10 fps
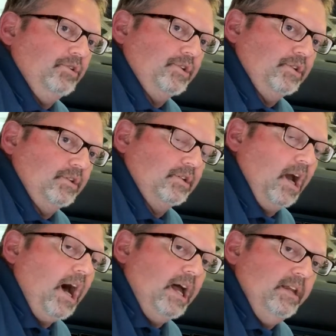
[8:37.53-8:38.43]

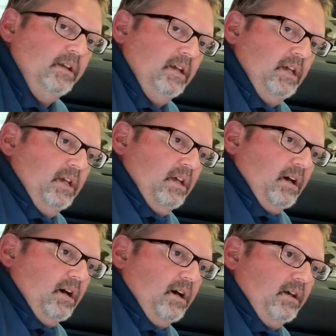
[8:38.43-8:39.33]
shot
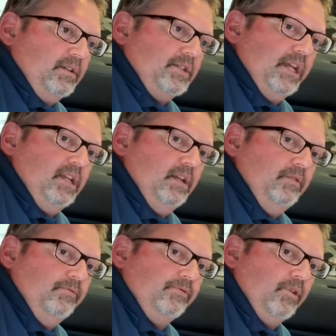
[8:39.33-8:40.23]

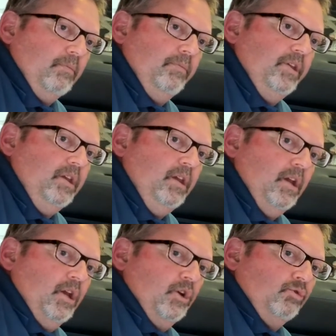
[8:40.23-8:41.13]
taken from the
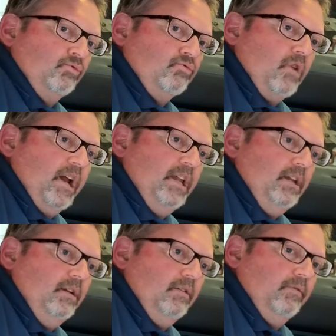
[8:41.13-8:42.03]

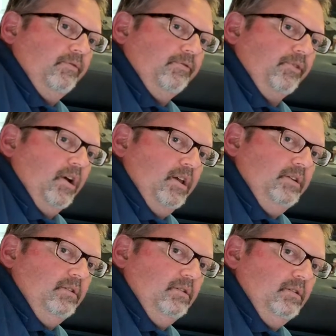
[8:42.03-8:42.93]
right
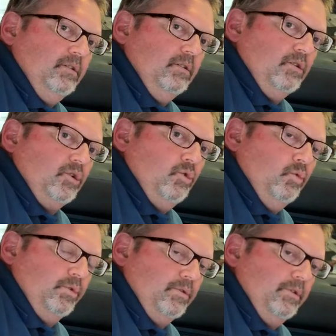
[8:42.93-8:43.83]
front
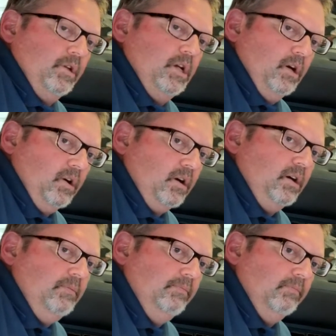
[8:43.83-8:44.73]
corner of the
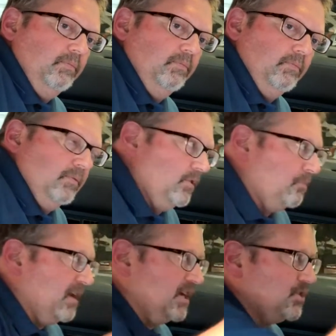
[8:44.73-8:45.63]
car, the
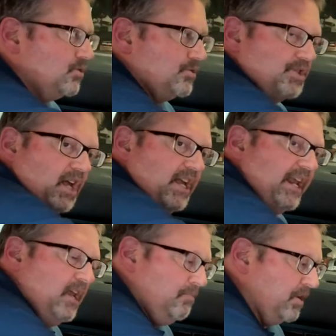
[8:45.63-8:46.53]
passenger side
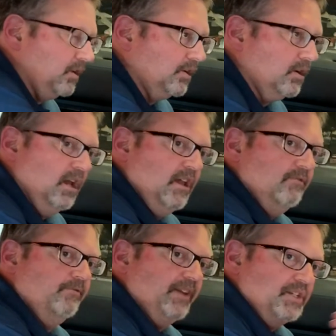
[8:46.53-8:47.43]
A-pillar
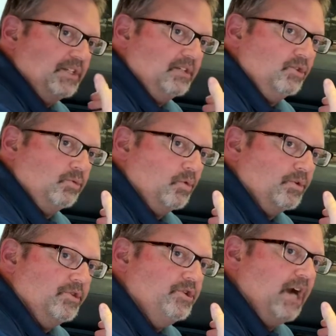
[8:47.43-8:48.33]
facing
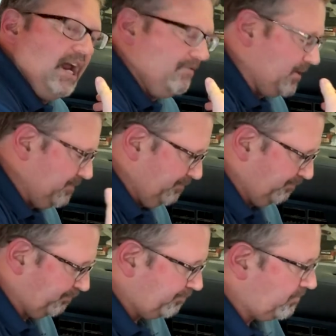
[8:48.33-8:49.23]
toward the driver.
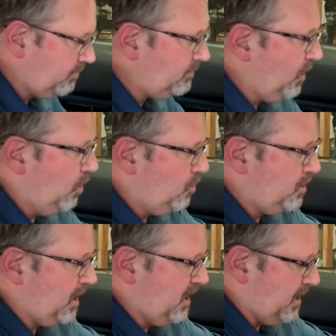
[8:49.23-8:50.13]

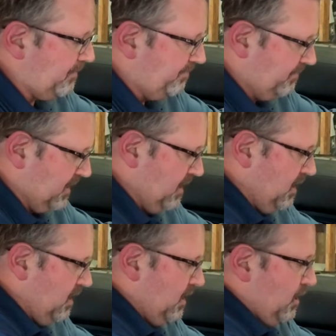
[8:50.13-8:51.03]
Okay,
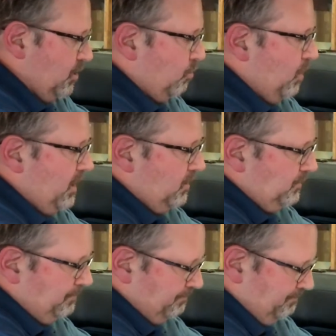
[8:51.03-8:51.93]
well,